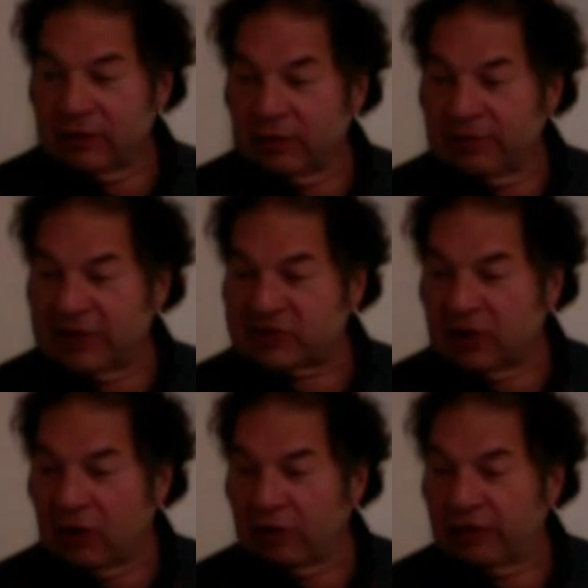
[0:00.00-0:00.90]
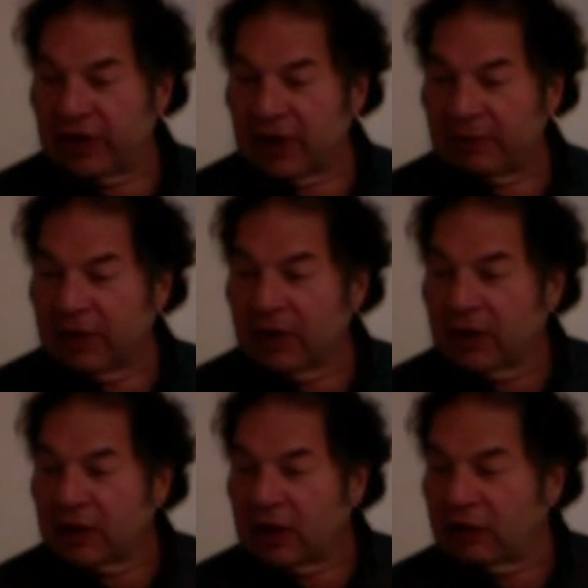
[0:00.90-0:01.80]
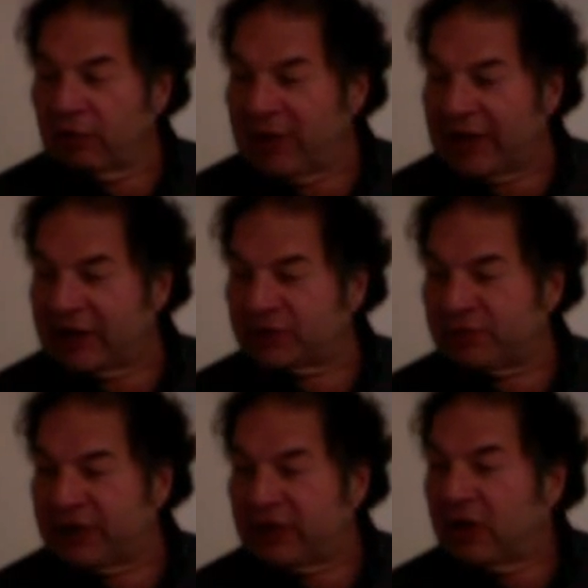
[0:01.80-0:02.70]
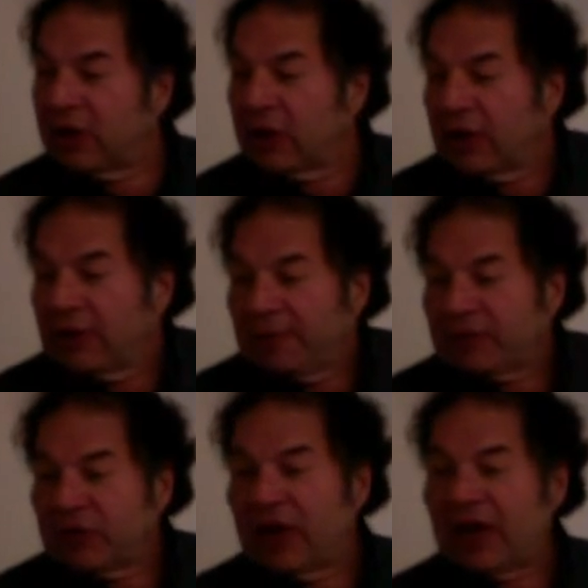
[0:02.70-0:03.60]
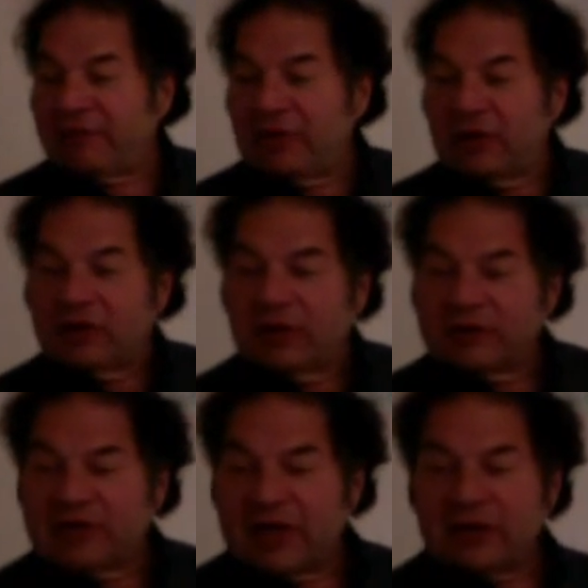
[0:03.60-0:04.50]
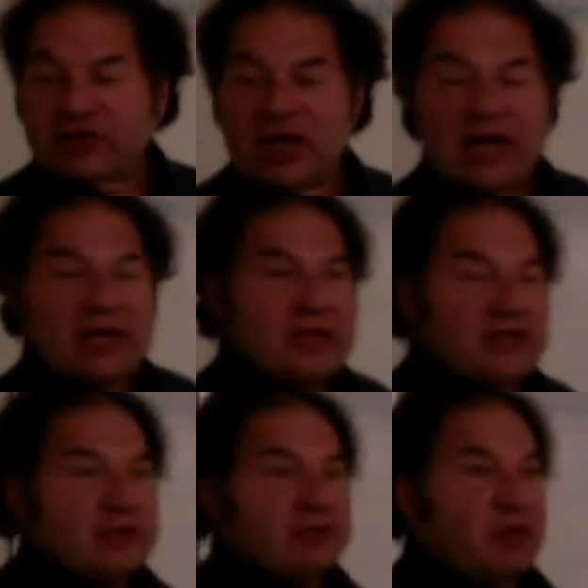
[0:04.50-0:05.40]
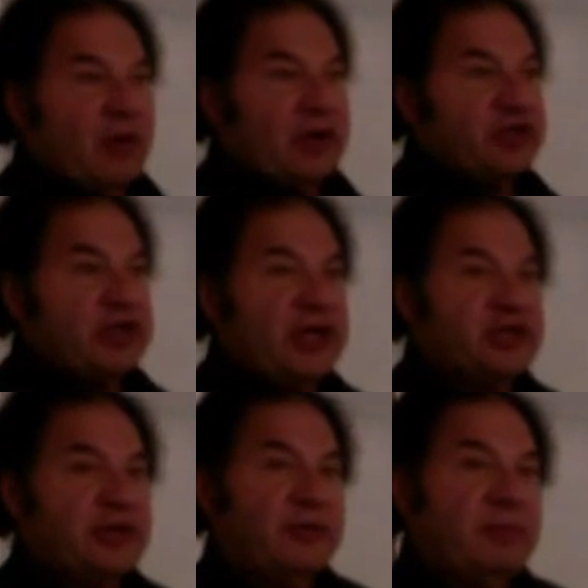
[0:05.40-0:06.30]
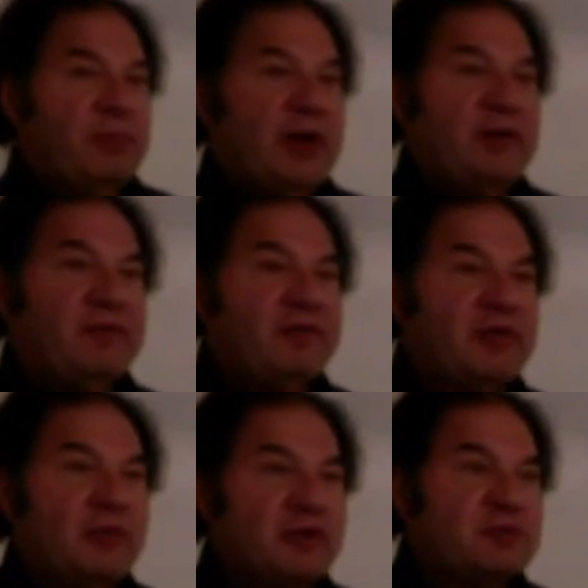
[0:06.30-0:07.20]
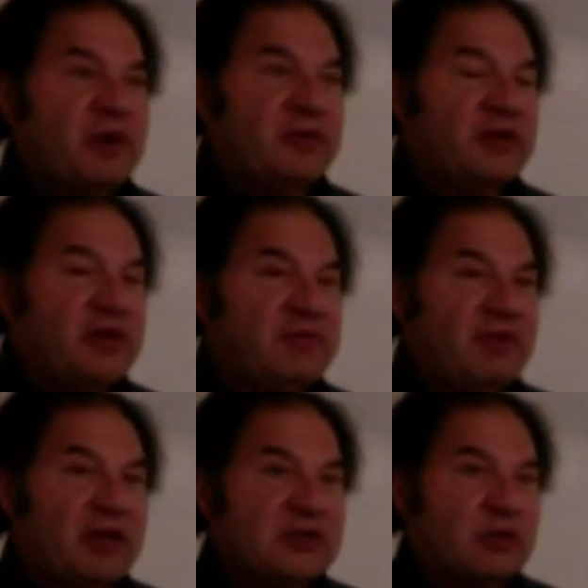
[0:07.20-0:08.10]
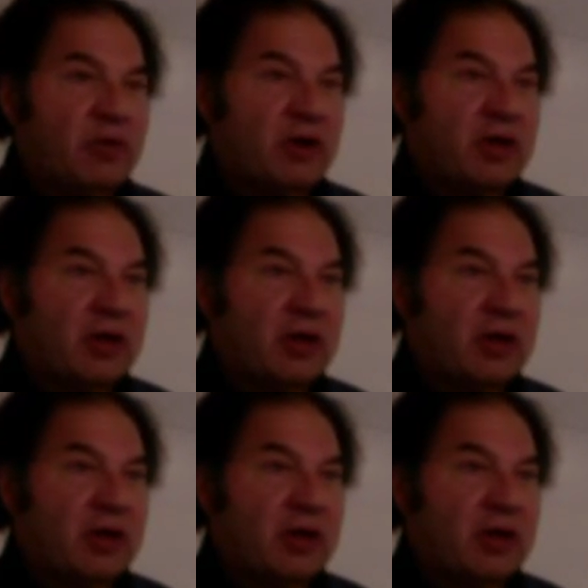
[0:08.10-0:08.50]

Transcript: mess the whole thing up. Color management, you can take a shot at this if you want to change it, but for the most part, the defaults will work.